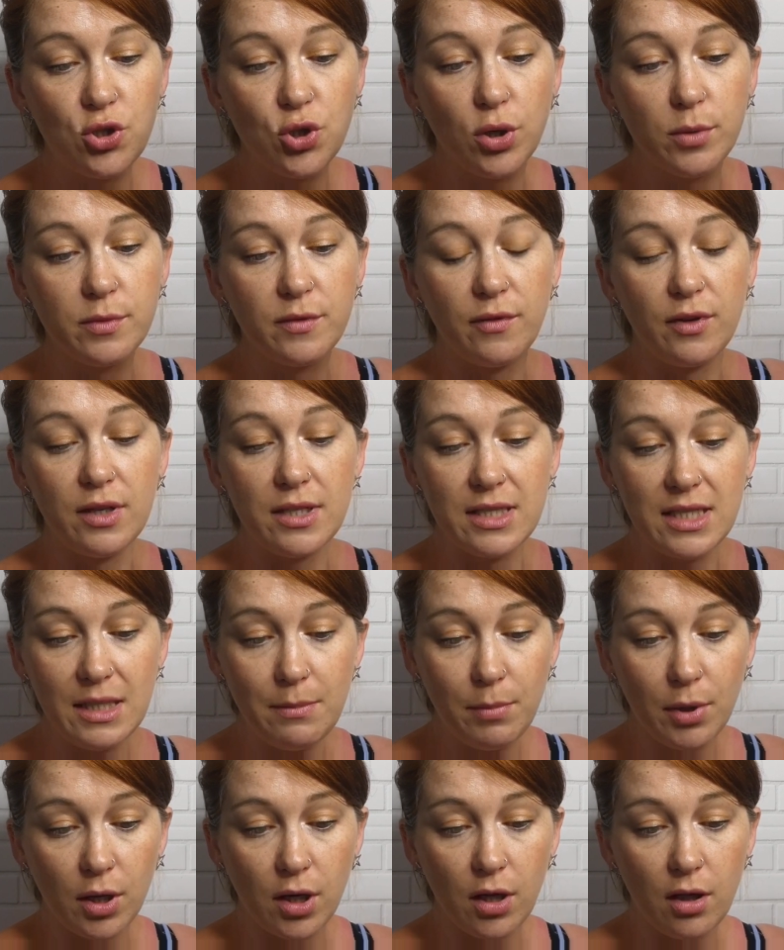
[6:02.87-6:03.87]
drops for a
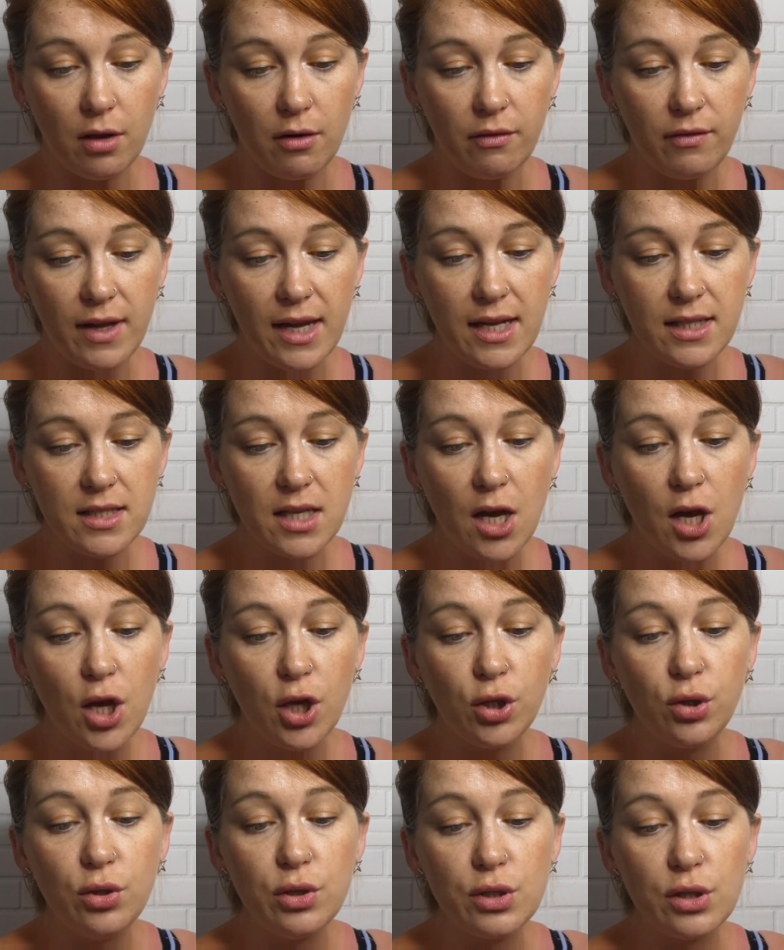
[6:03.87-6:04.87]
deeper colour effect.
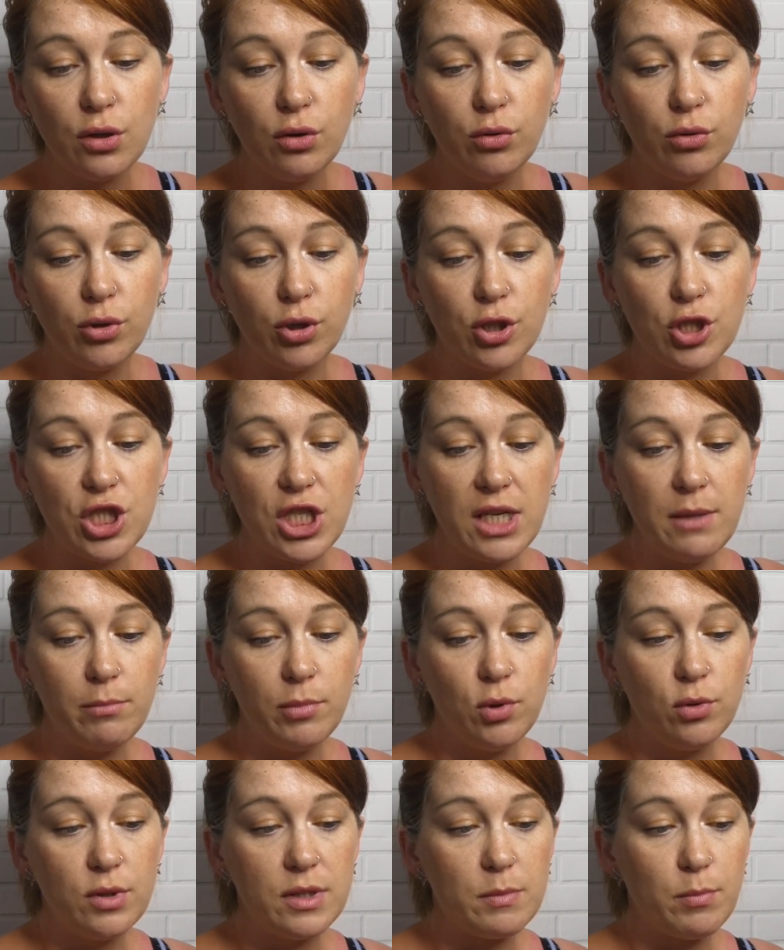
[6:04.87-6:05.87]
Use alone on
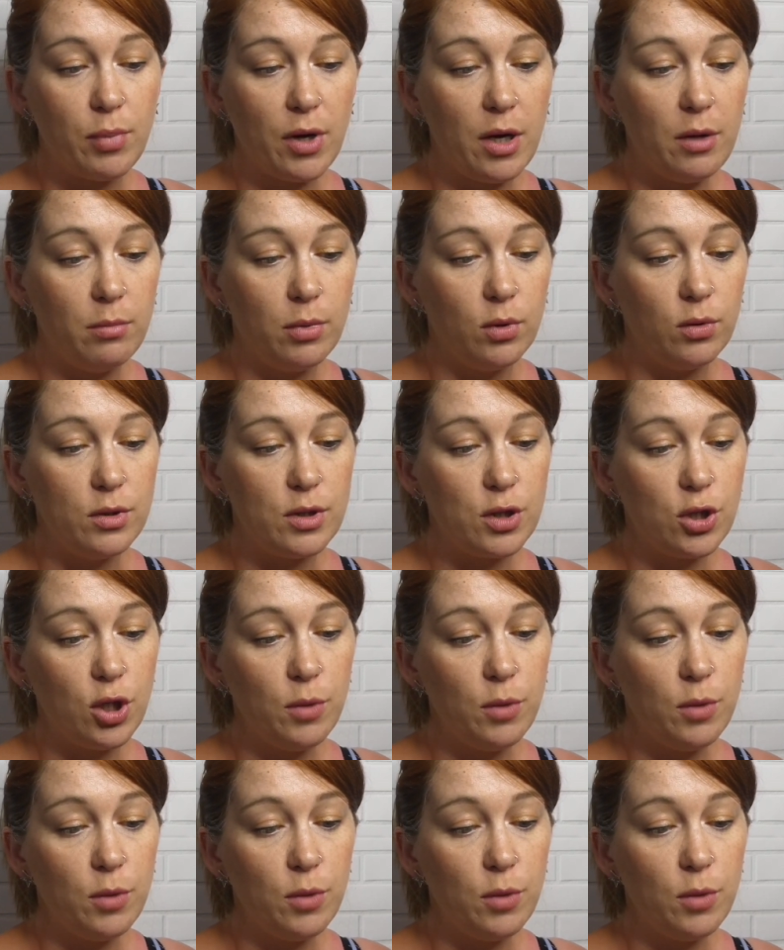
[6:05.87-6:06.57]
cheekbones, brow bones,